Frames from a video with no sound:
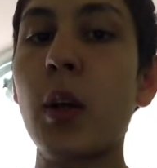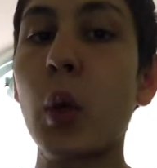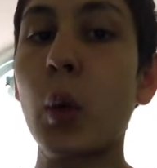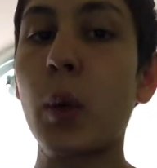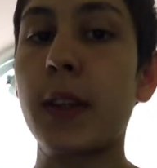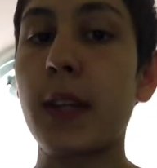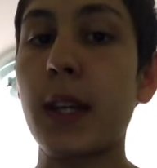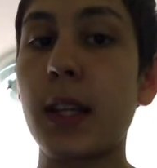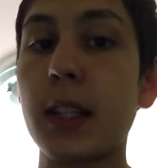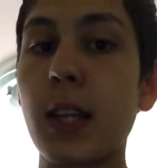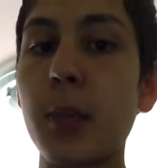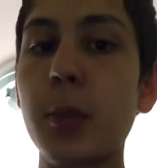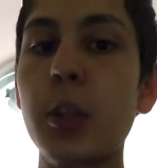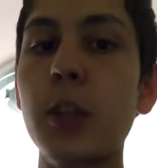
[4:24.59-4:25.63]
with the
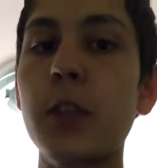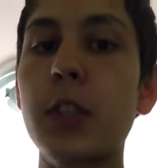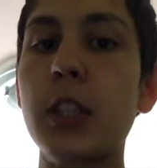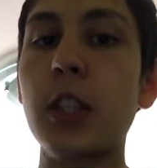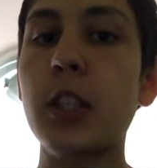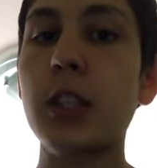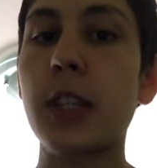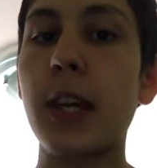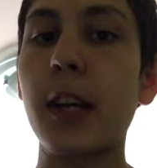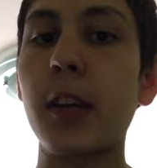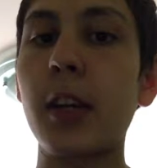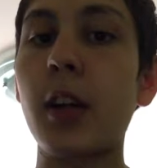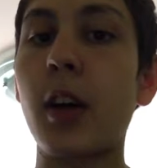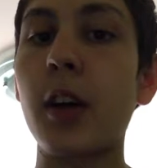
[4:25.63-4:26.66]
exception of genes
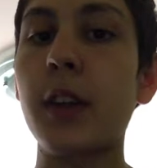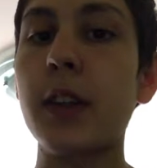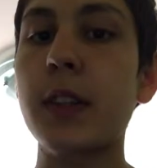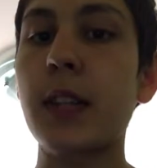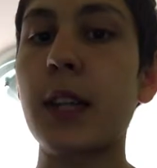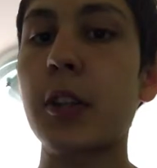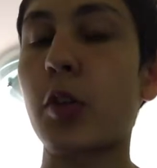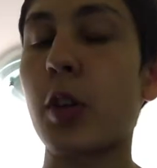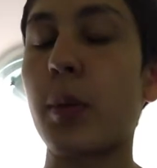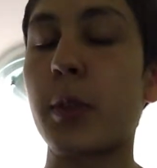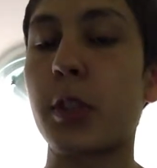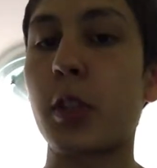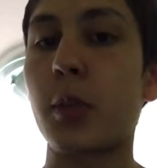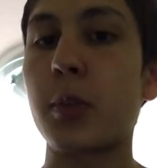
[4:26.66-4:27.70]
carried on the sex
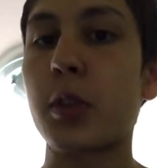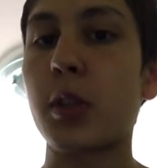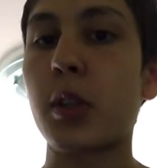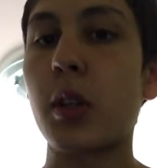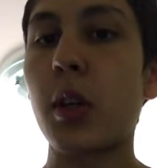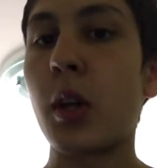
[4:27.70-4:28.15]
chromosomes,